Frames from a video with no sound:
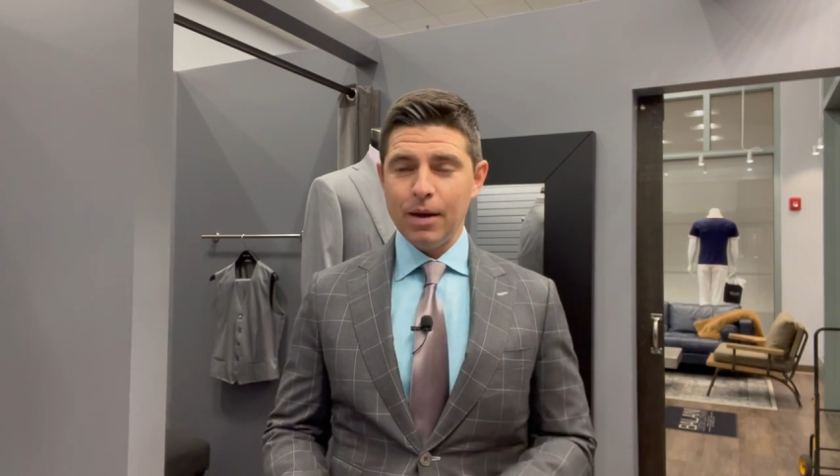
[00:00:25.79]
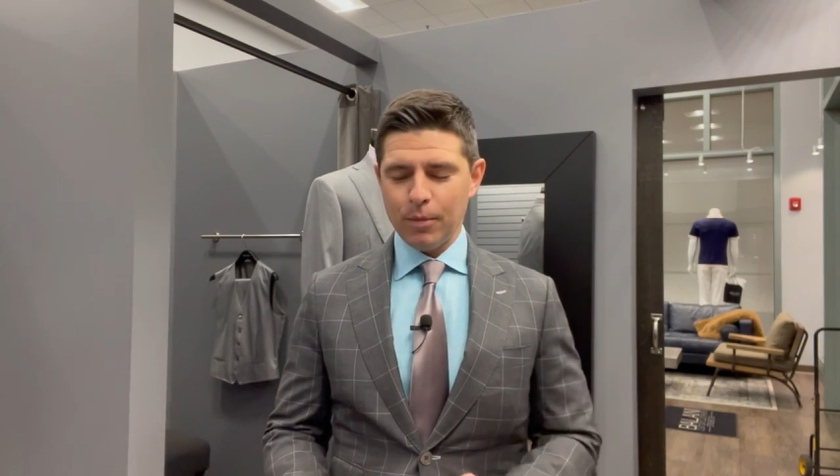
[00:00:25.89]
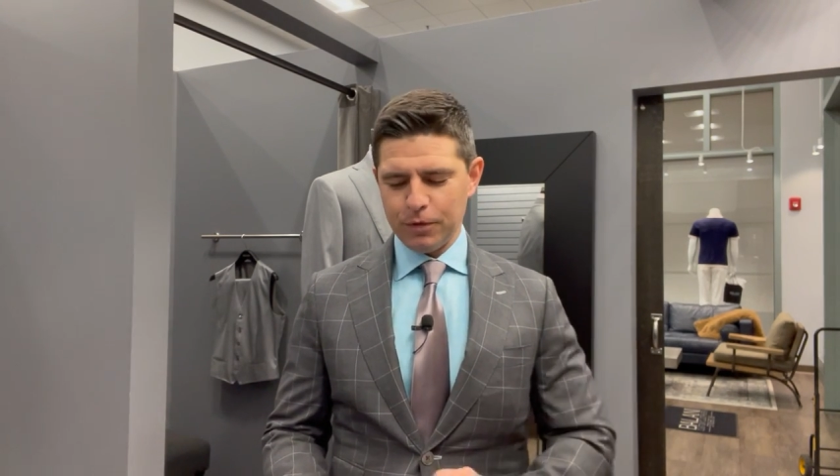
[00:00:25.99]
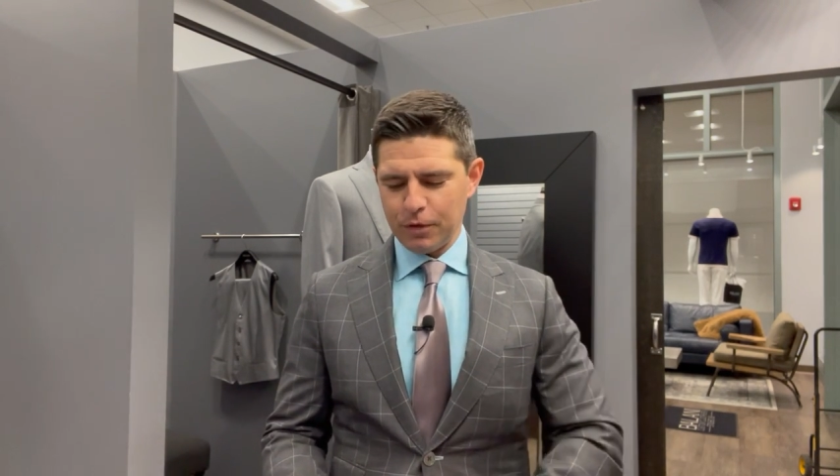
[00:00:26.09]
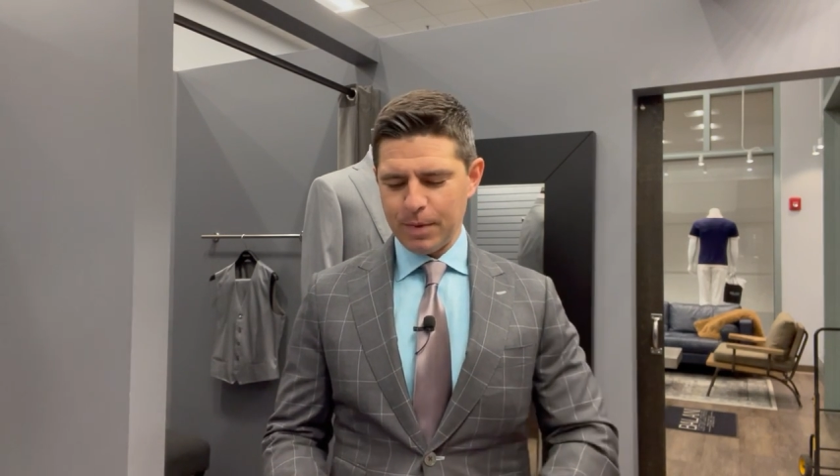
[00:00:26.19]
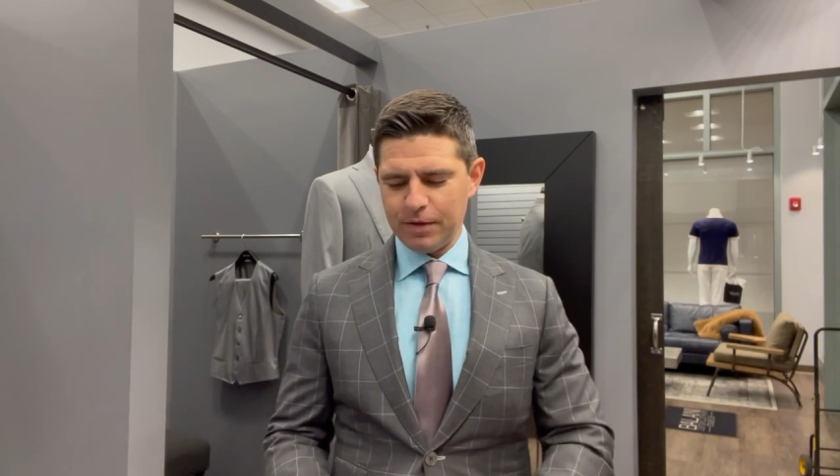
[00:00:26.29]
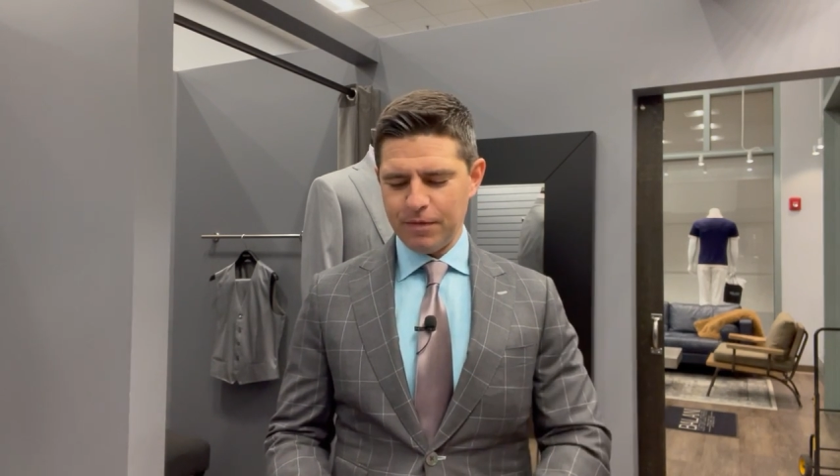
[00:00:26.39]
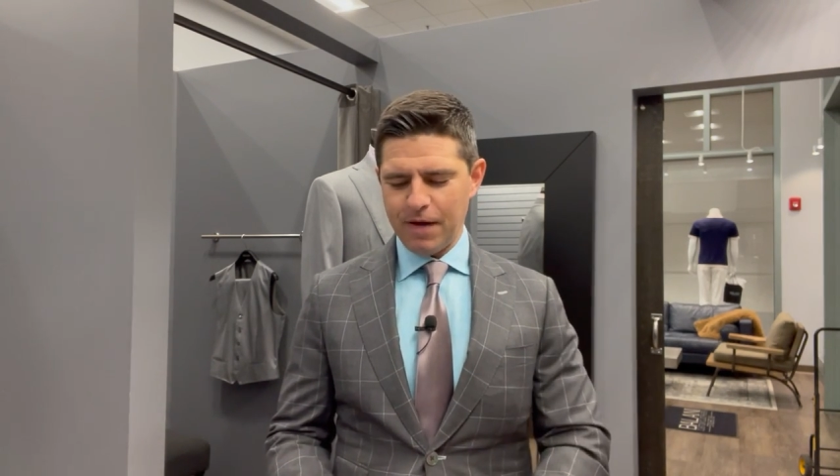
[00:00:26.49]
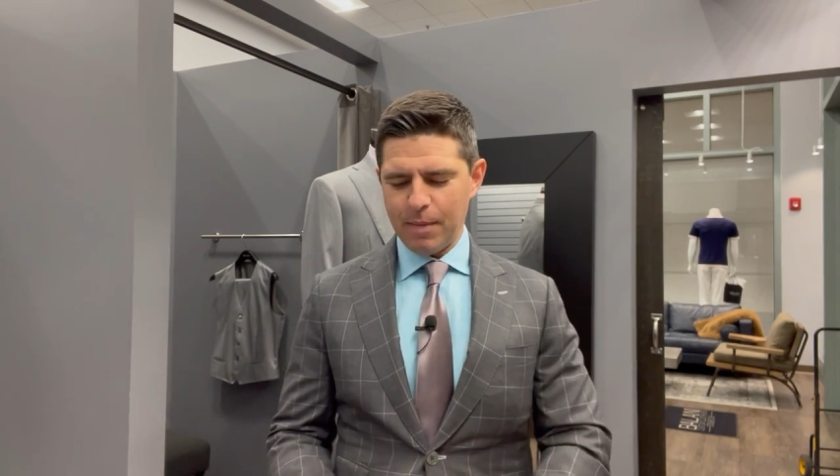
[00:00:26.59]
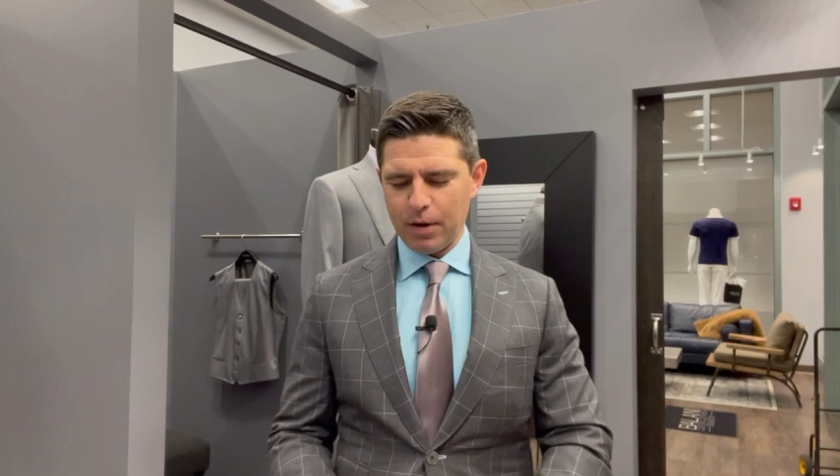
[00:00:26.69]
most expensive
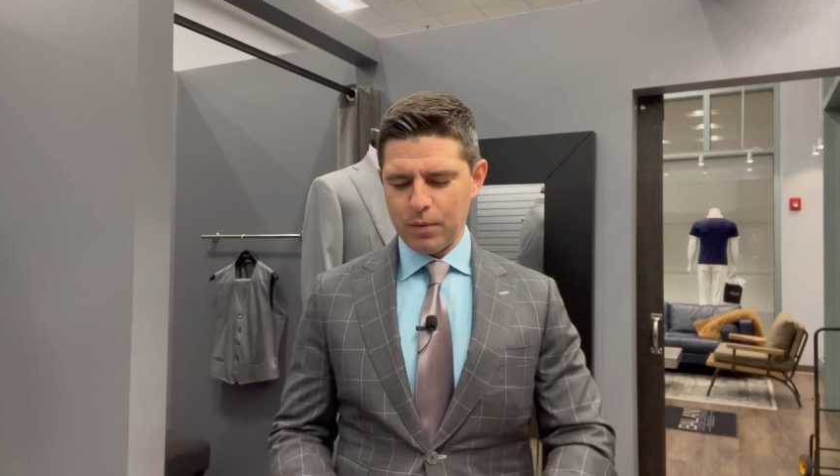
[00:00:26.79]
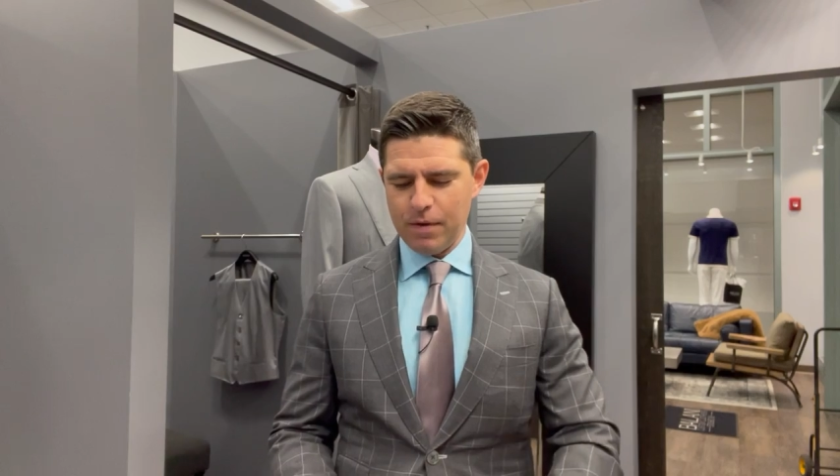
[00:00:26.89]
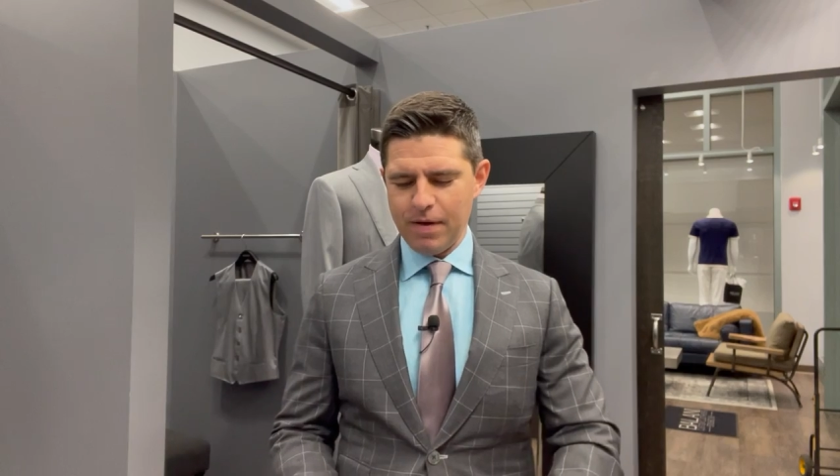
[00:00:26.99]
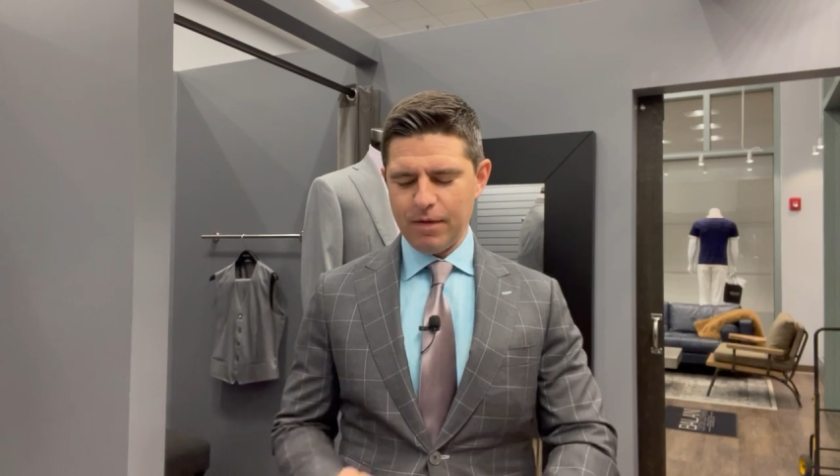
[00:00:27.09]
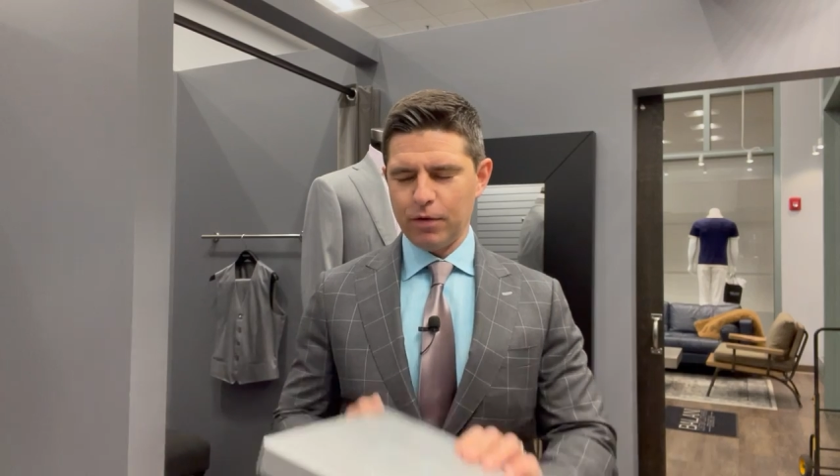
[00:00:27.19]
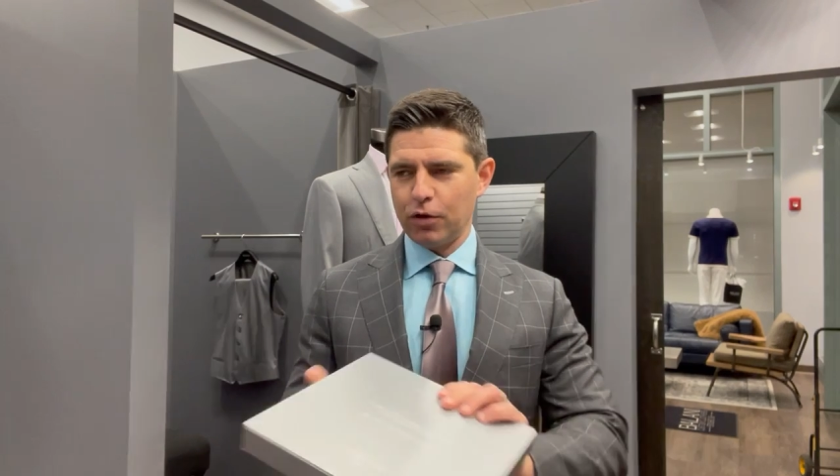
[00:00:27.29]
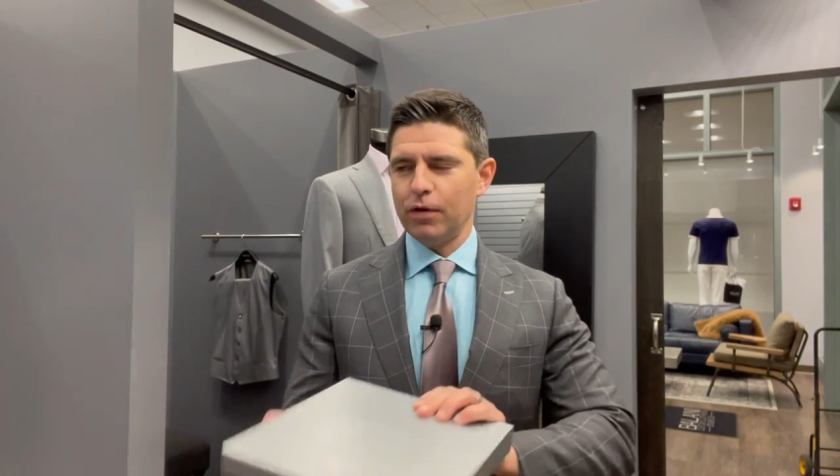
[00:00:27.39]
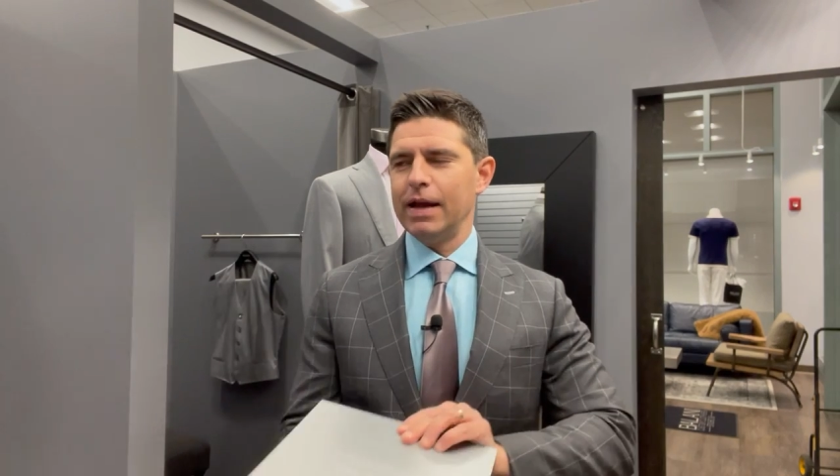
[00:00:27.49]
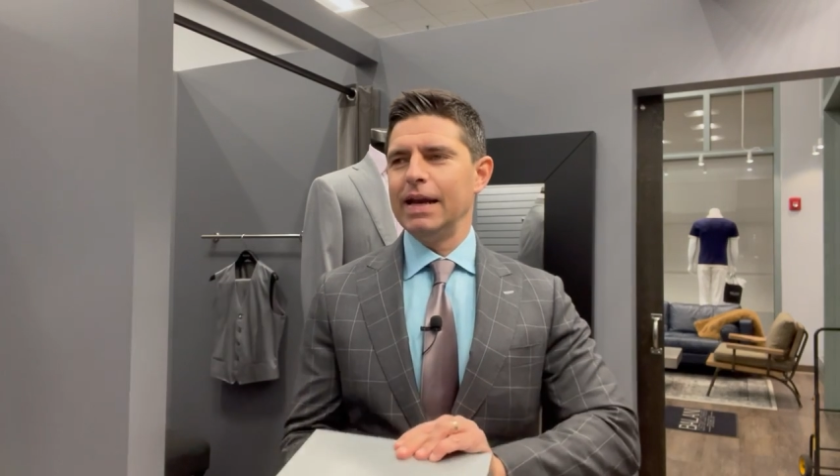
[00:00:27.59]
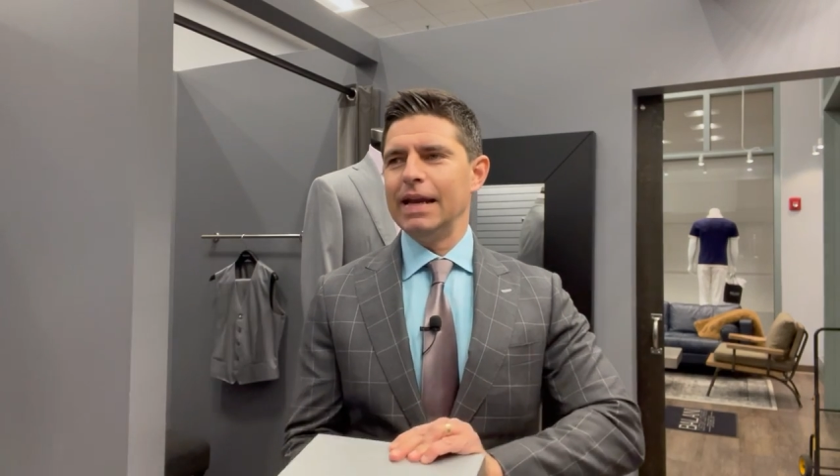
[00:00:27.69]
fabric we've ever
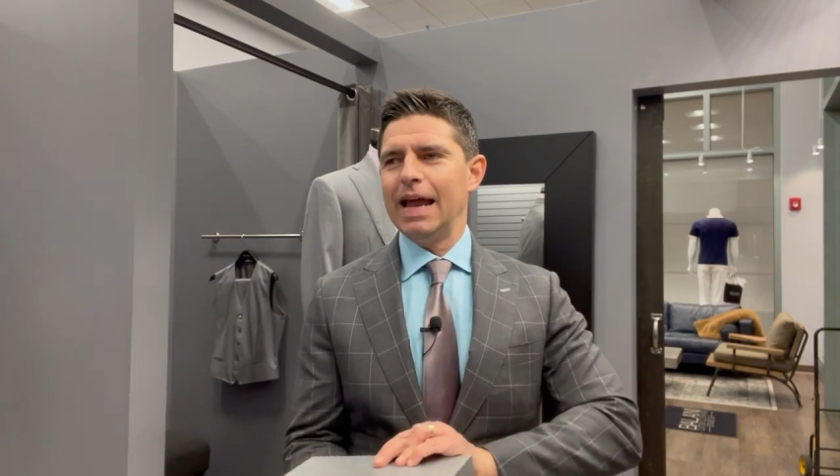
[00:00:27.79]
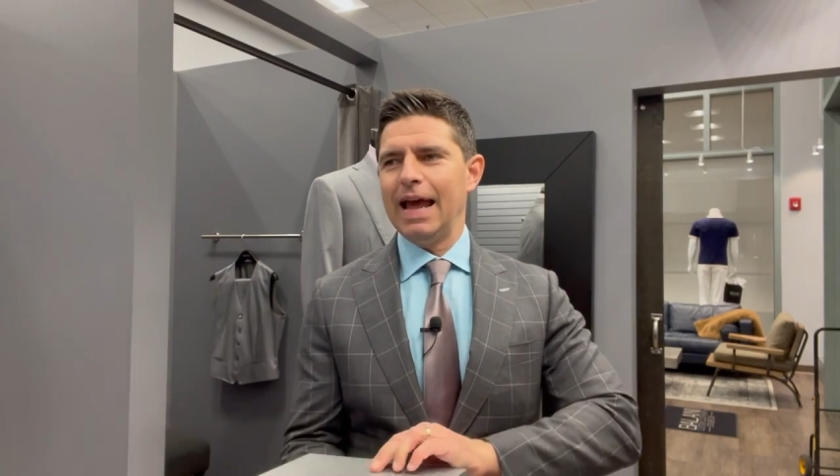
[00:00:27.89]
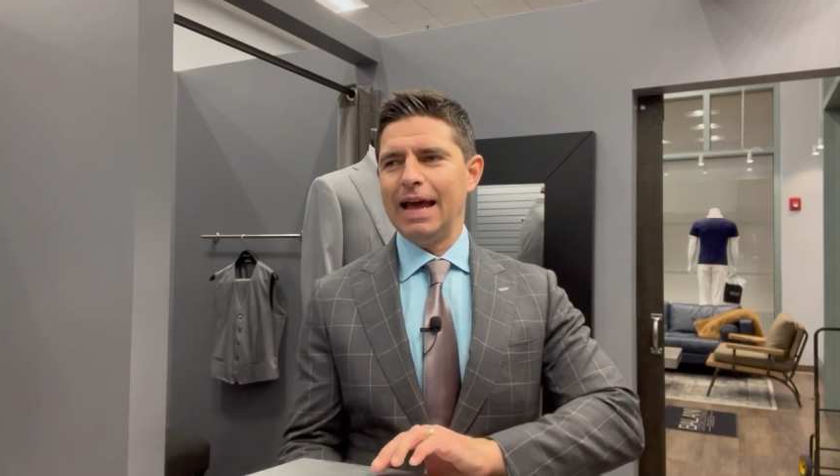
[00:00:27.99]
created